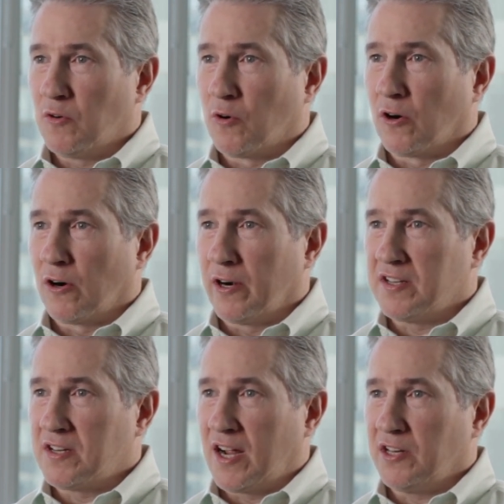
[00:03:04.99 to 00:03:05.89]
or
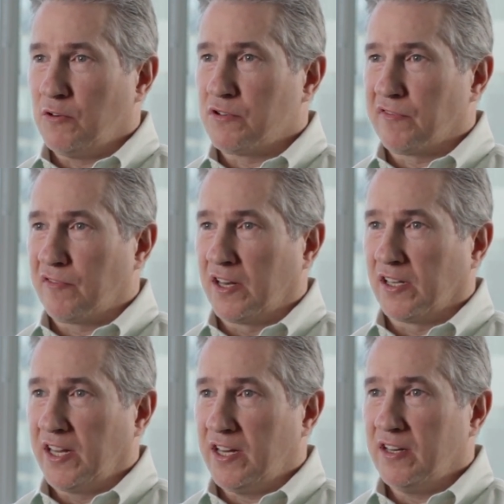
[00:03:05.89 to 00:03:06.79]
it's not
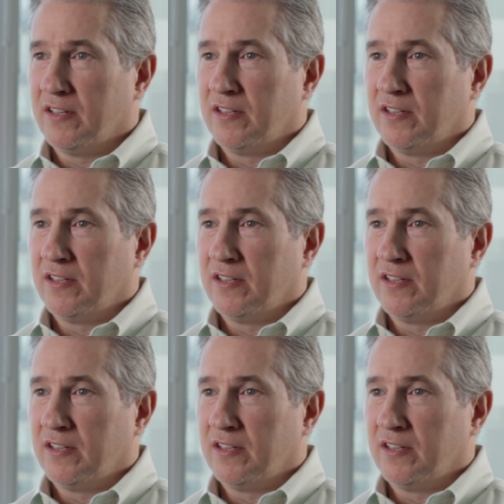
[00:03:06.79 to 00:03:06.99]
user-friendly,